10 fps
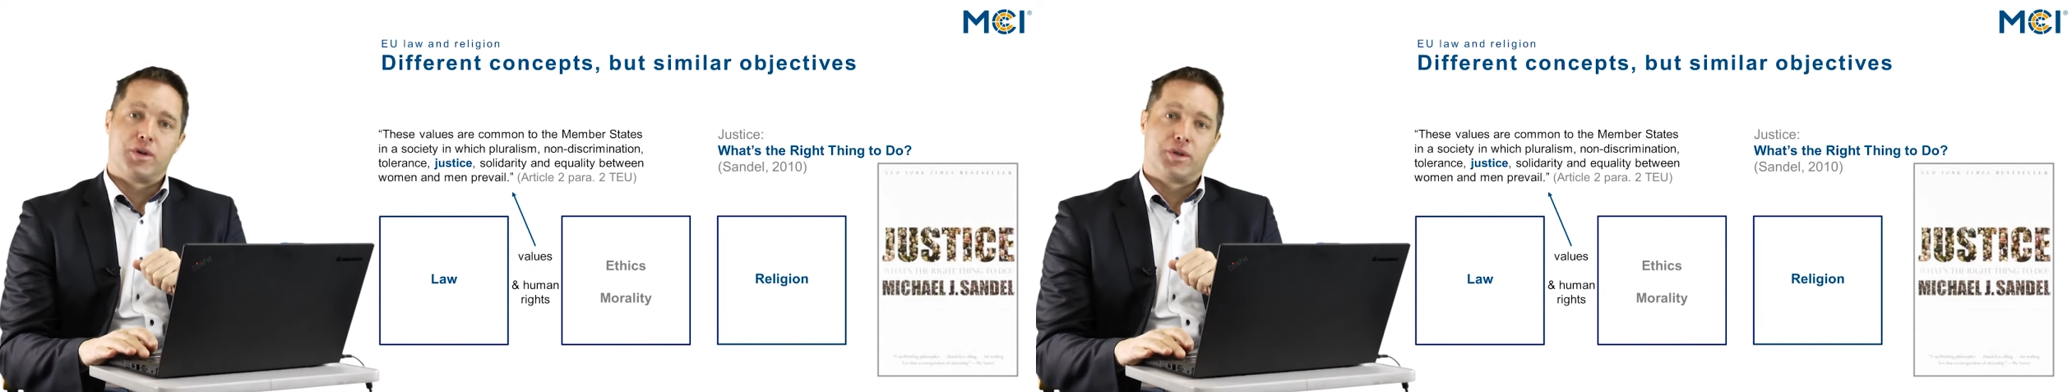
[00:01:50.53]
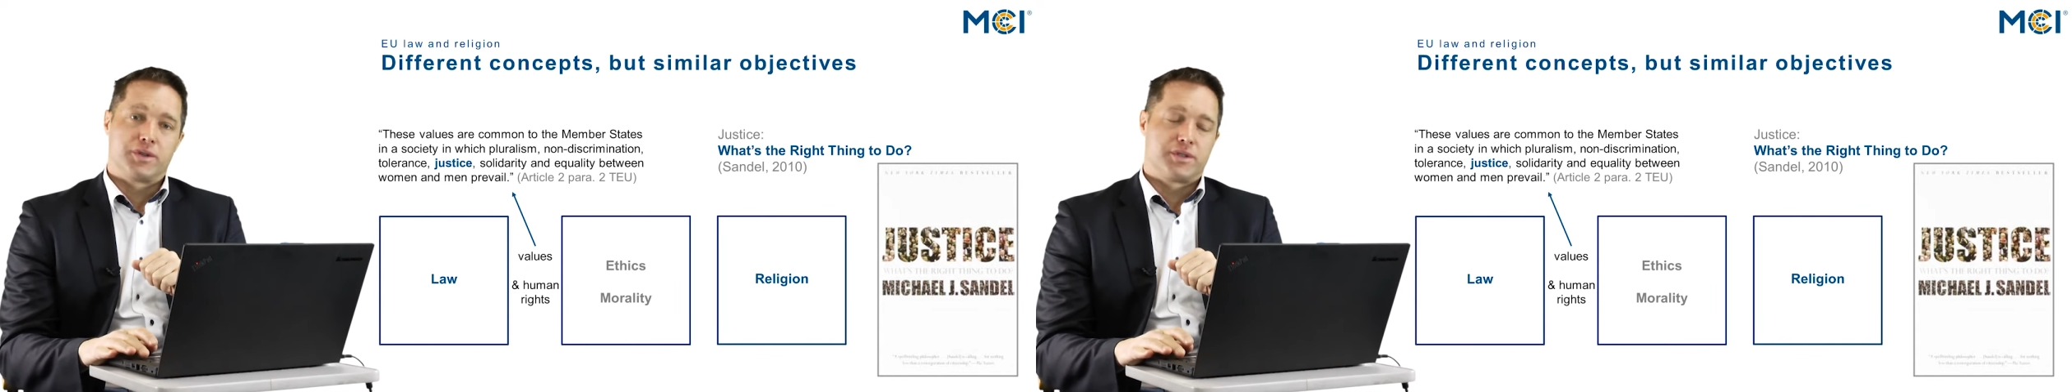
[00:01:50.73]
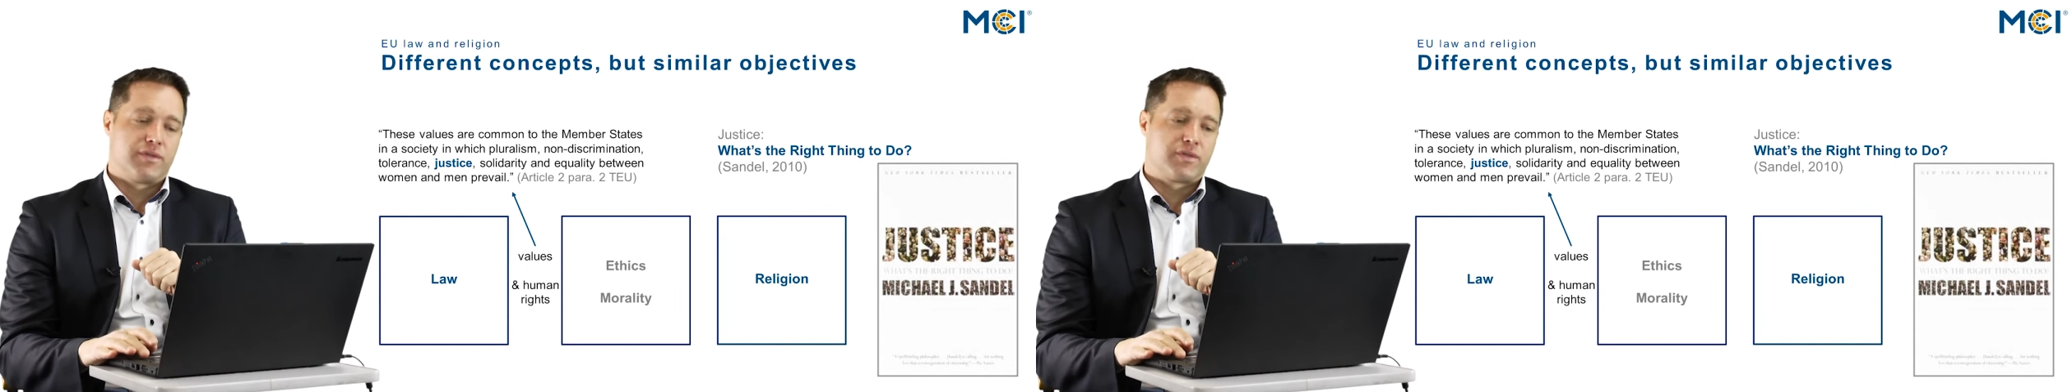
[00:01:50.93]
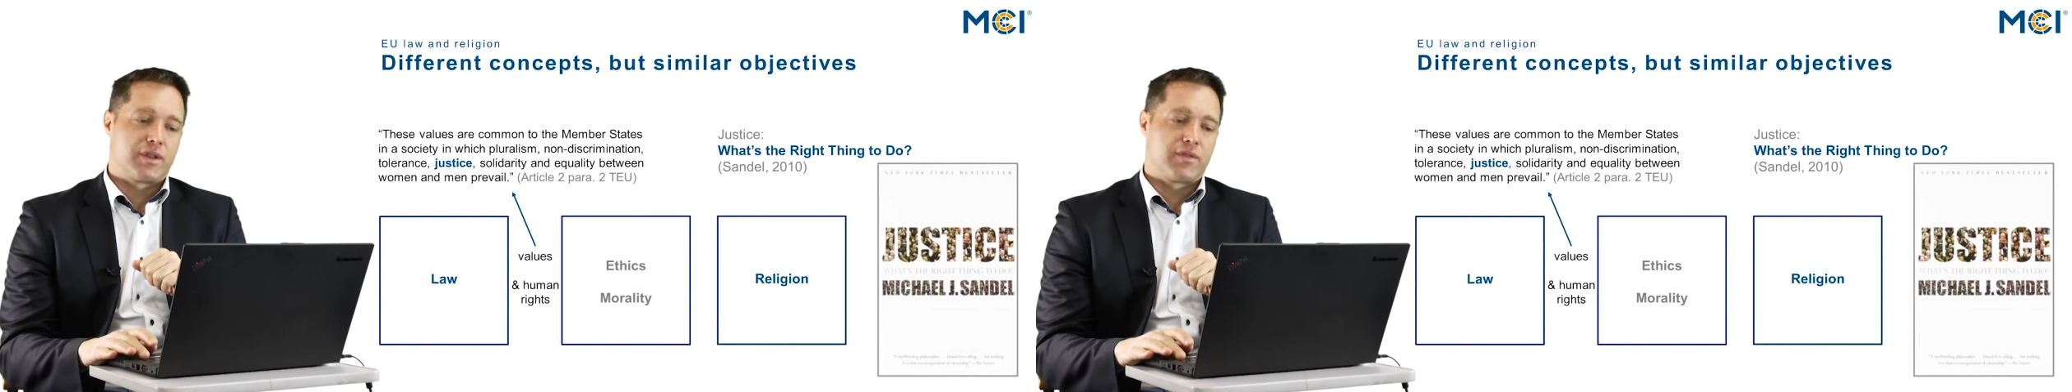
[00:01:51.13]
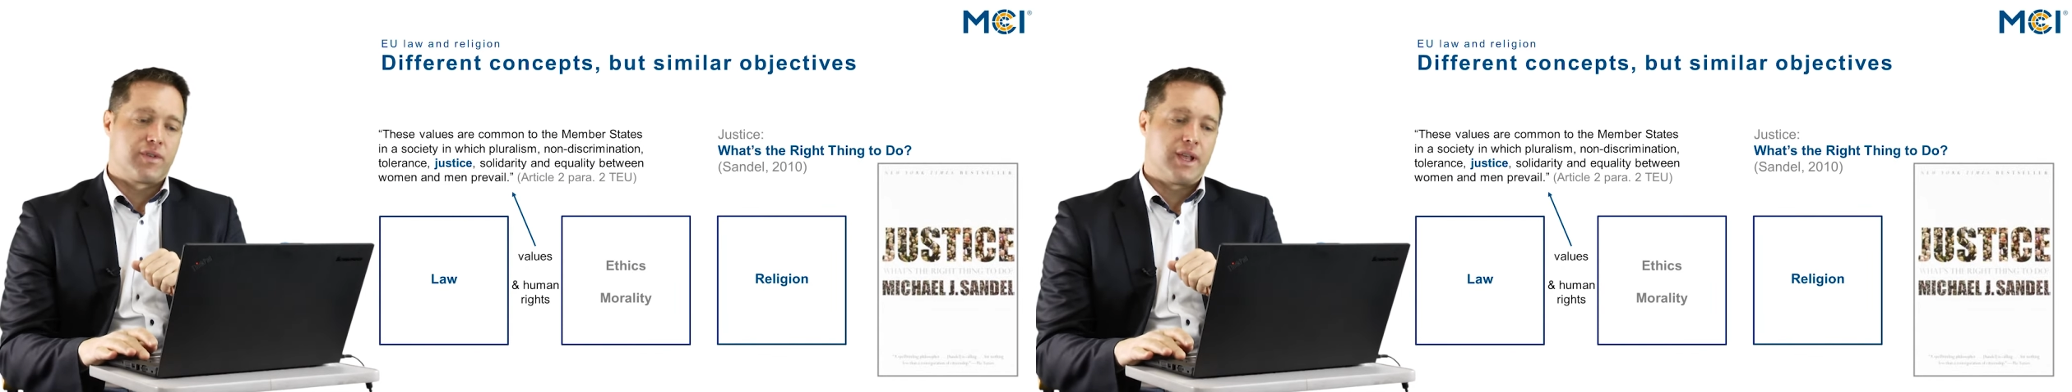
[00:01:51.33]
those
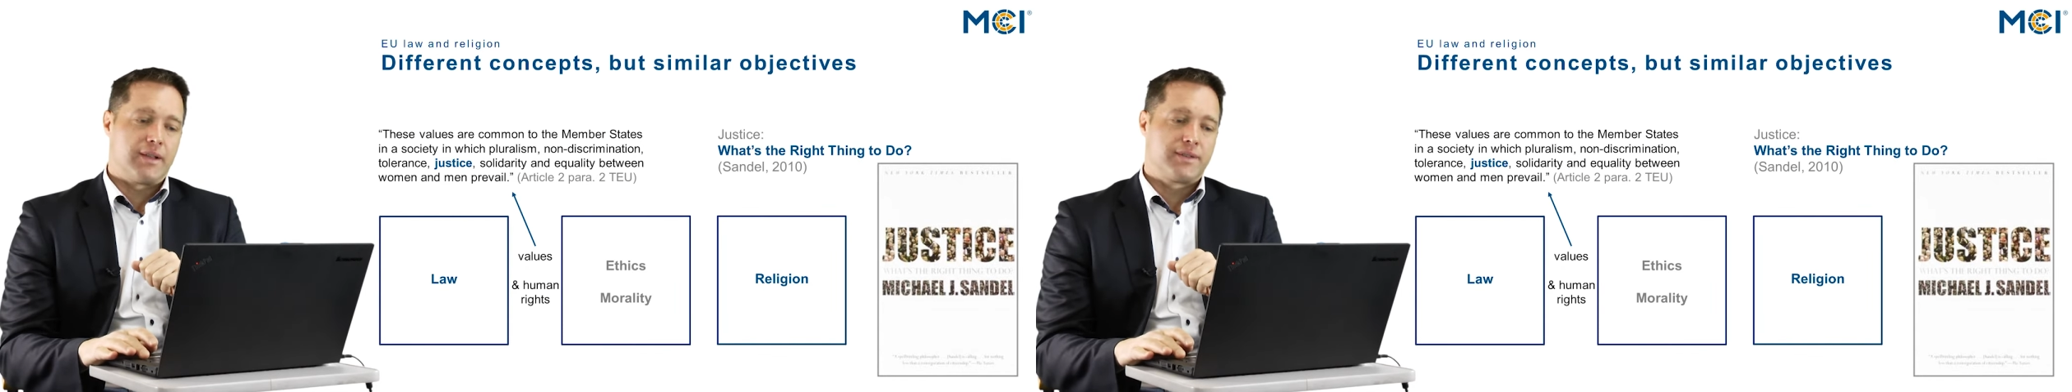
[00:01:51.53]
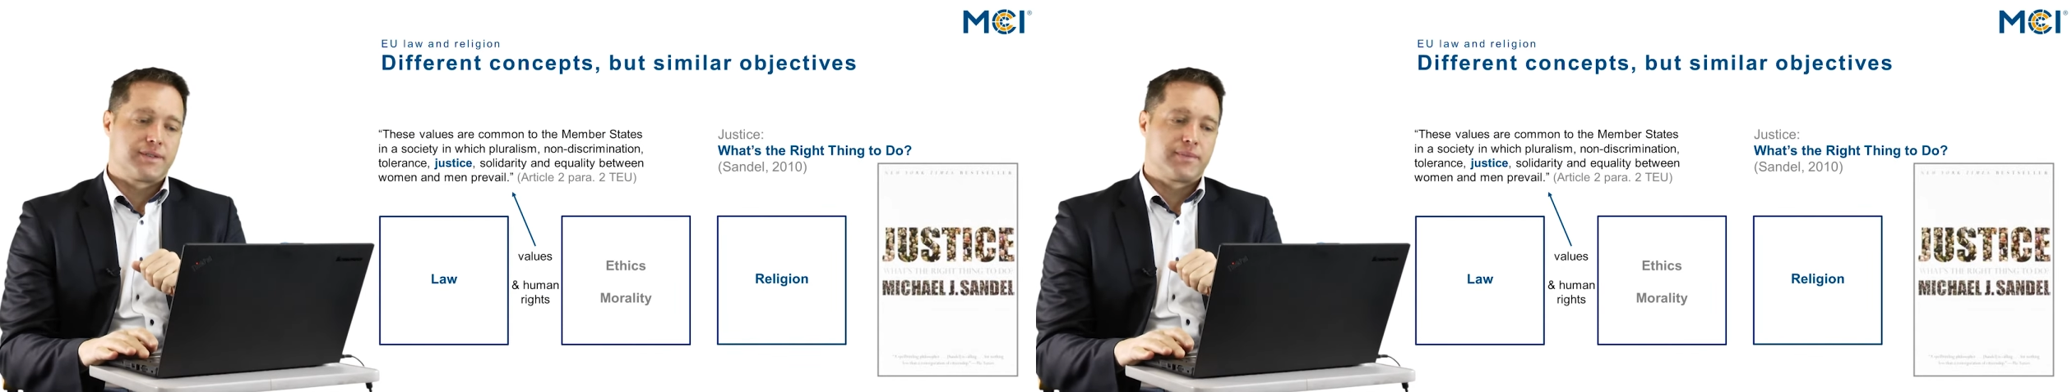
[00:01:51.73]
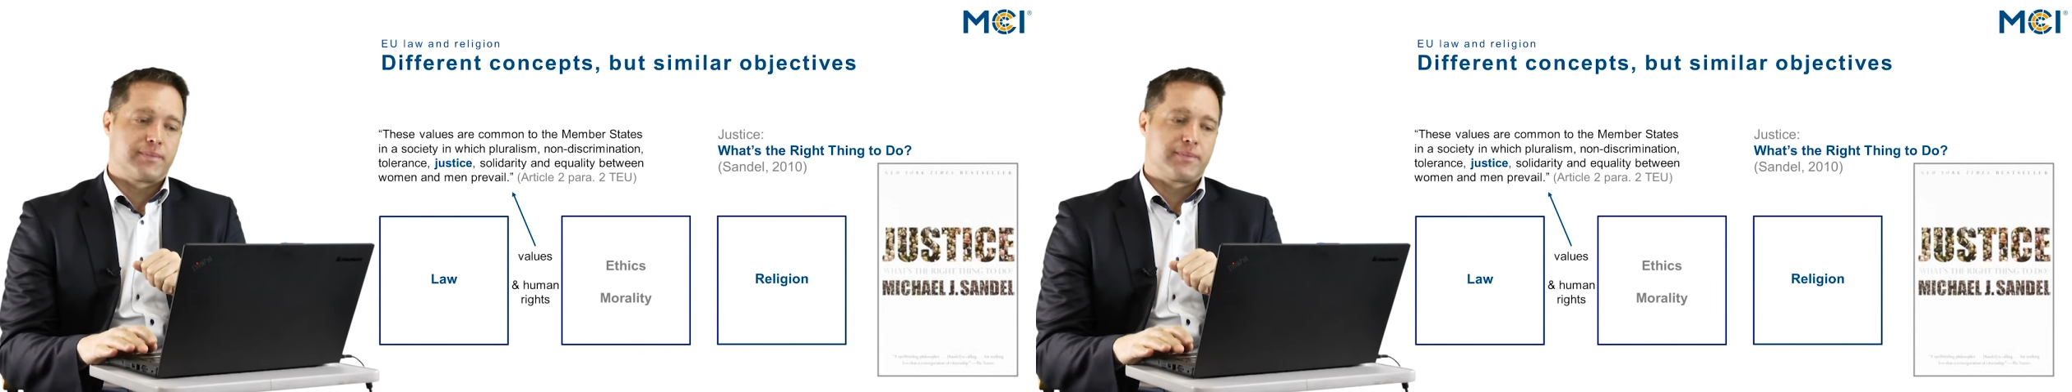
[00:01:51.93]
different fields.